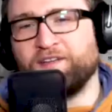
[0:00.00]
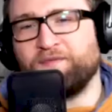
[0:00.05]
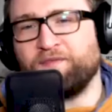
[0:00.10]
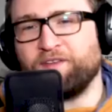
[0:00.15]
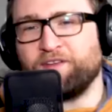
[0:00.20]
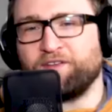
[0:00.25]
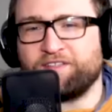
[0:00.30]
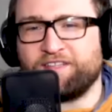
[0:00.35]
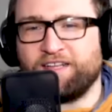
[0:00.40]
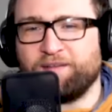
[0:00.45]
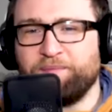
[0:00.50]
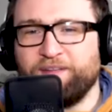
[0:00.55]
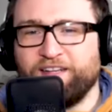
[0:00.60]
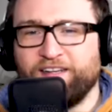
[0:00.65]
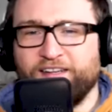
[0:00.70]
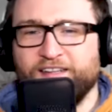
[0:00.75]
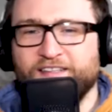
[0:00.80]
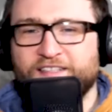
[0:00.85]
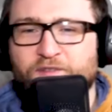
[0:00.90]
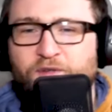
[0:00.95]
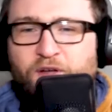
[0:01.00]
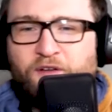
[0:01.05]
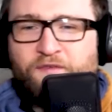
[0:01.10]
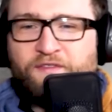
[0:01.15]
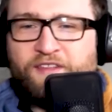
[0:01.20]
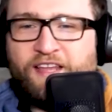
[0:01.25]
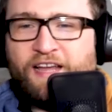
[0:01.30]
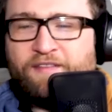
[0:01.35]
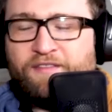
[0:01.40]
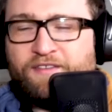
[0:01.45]
you send me the list of
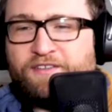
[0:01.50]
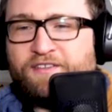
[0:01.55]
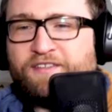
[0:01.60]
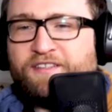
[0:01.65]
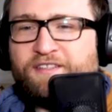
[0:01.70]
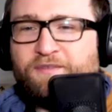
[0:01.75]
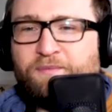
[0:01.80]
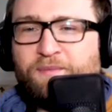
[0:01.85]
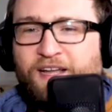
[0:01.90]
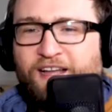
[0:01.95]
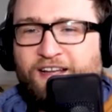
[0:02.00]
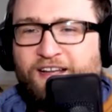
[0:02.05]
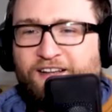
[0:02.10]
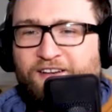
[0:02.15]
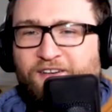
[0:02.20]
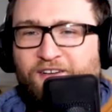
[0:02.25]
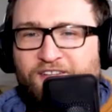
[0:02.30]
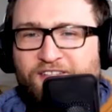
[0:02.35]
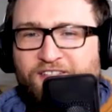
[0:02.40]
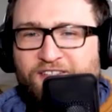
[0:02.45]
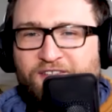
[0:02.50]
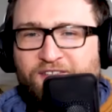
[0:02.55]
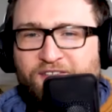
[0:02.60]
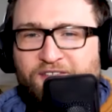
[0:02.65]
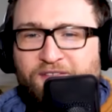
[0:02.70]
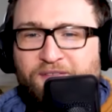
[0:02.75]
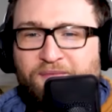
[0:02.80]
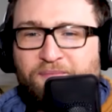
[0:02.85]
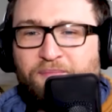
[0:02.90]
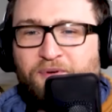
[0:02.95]
the others, yeah. I can
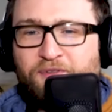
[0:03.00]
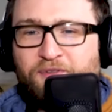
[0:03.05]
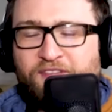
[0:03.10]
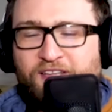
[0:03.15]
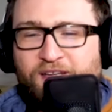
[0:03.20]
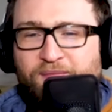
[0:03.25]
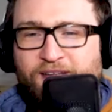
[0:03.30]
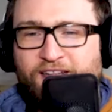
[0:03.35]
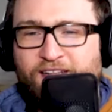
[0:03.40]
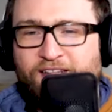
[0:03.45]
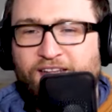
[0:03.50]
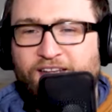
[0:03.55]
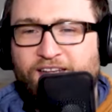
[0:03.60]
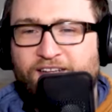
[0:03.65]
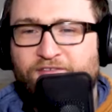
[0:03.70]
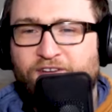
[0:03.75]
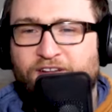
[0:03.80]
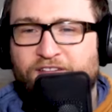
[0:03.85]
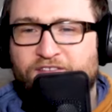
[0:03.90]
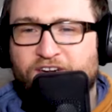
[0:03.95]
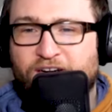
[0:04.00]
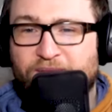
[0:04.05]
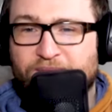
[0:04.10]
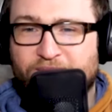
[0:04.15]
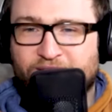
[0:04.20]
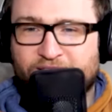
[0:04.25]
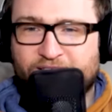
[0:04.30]
also put them in the transcript.